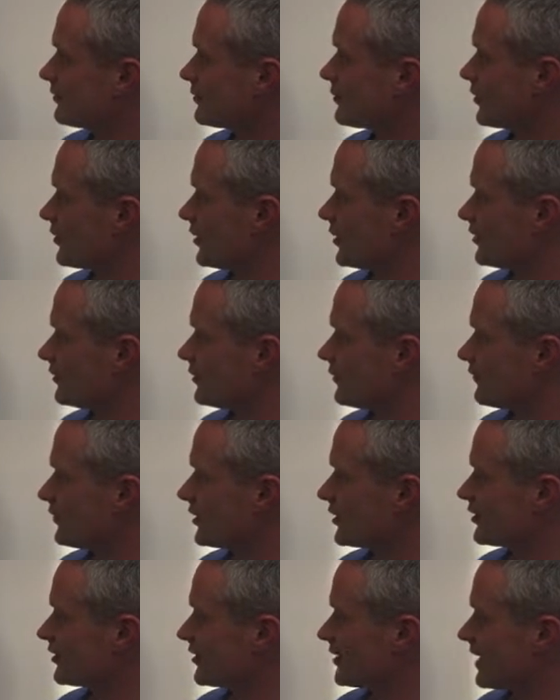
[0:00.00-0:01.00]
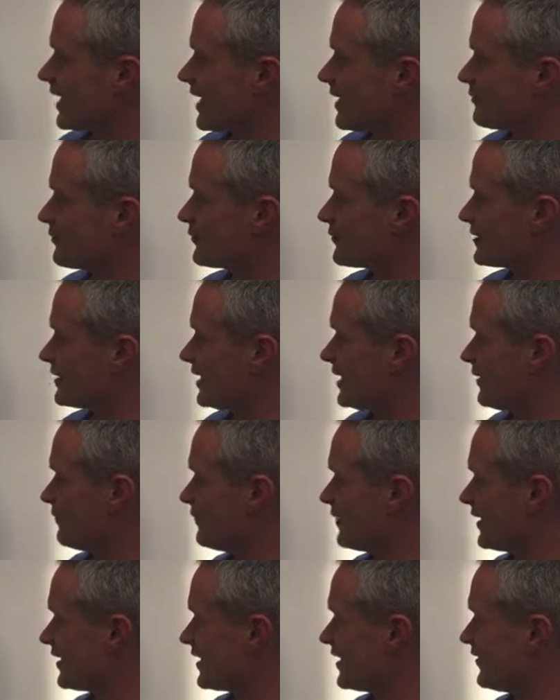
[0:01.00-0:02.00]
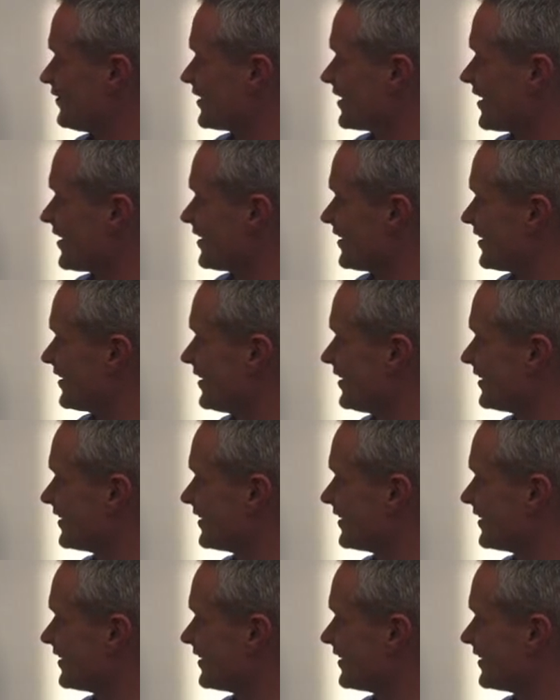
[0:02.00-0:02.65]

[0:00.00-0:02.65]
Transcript: sorry, not very good at animals here, but there we go.